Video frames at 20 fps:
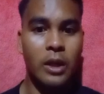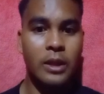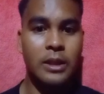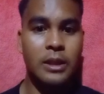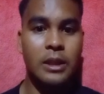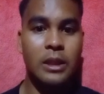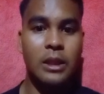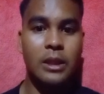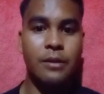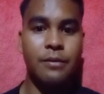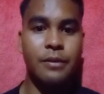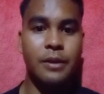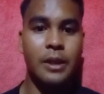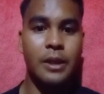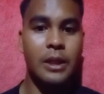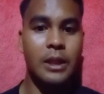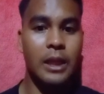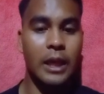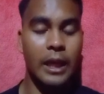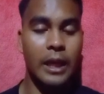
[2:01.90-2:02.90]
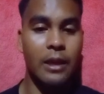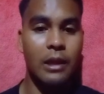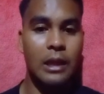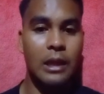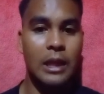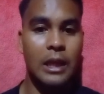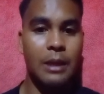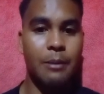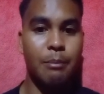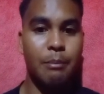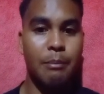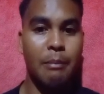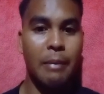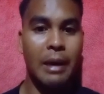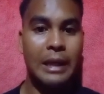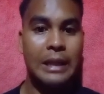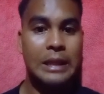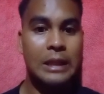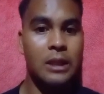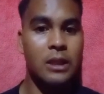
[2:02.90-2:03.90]
delivered in the
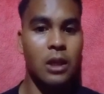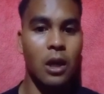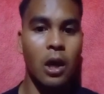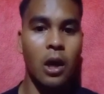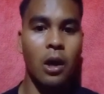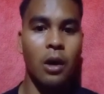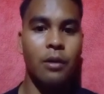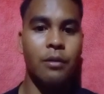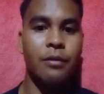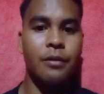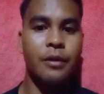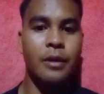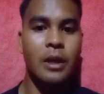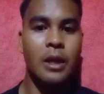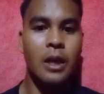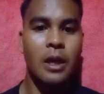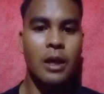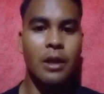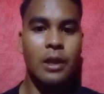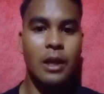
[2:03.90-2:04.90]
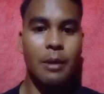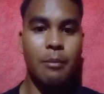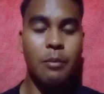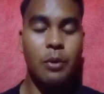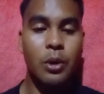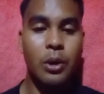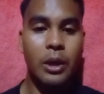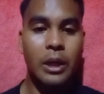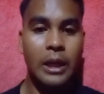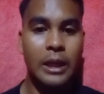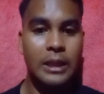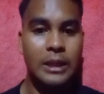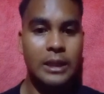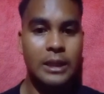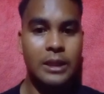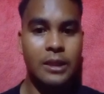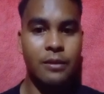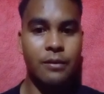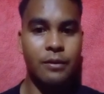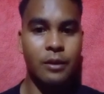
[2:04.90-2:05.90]
midst of the American
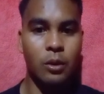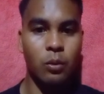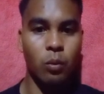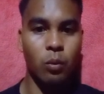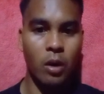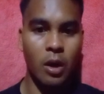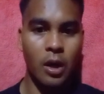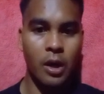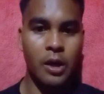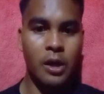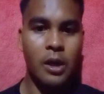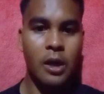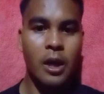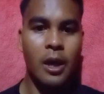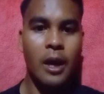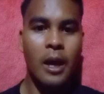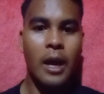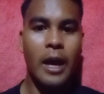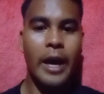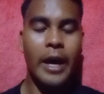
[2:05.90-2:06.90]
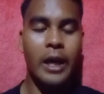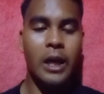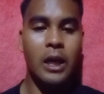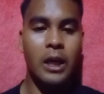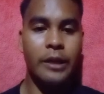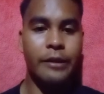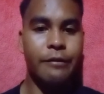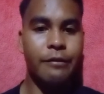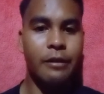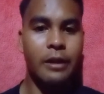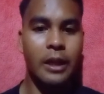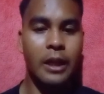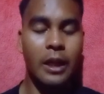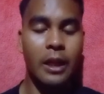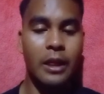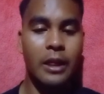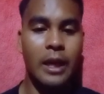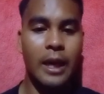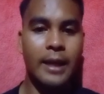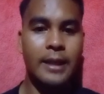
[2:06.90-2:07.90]
Civil War, a
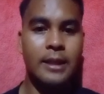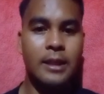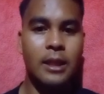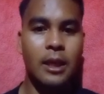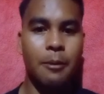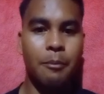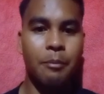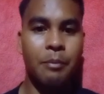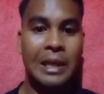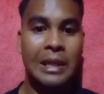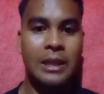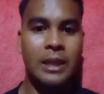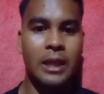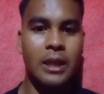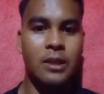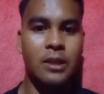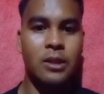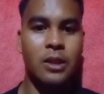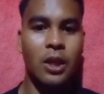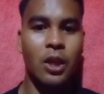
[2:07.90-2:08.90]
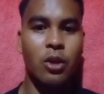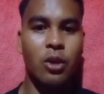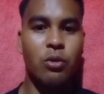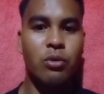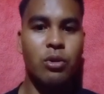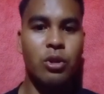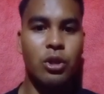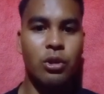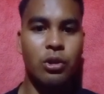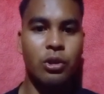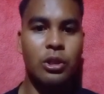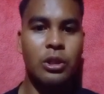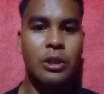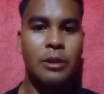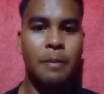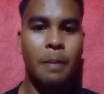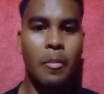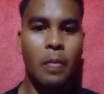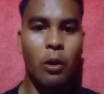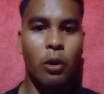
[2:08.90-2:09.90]
conflict that pitted the Union
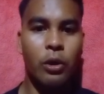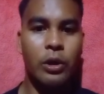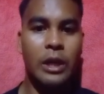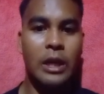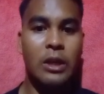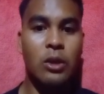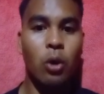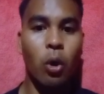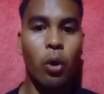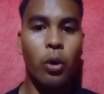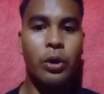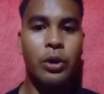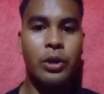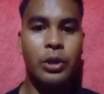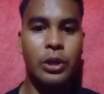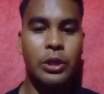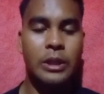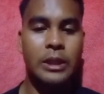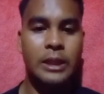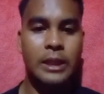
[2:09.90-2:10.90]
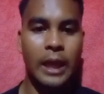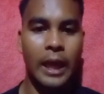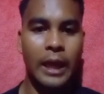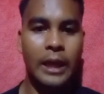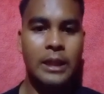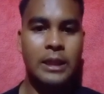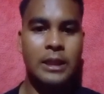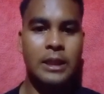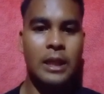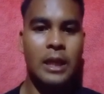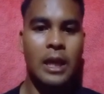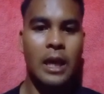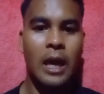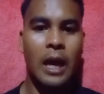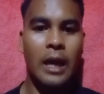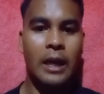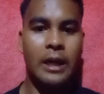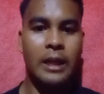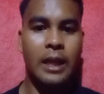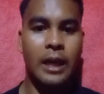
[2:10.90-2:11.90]
or the northern states
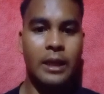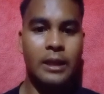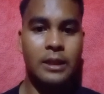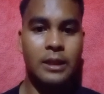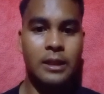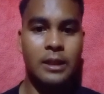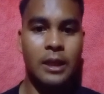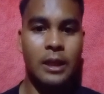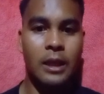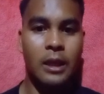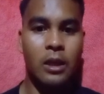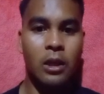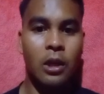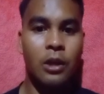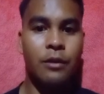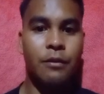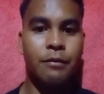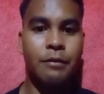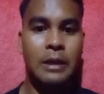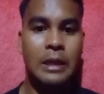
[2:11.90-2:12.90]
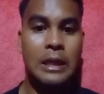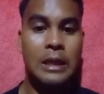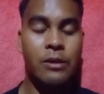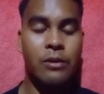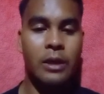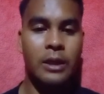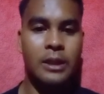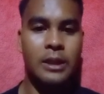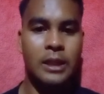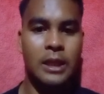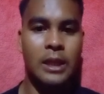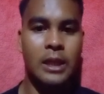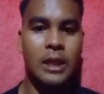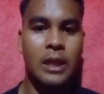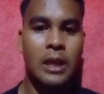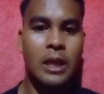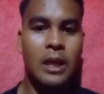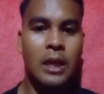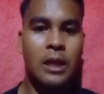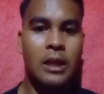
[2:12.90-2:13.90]
against the Confederacy,
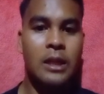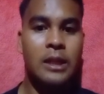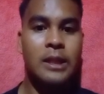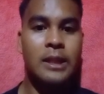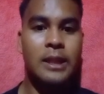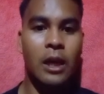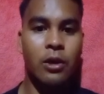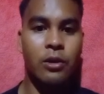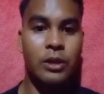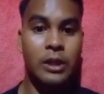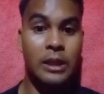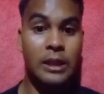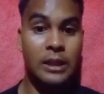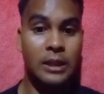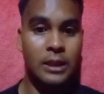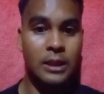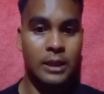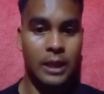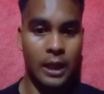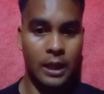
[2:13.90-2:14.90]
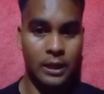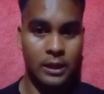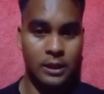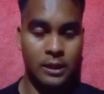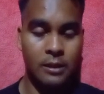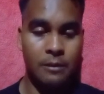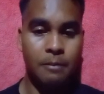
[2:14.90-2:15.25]
the southern states,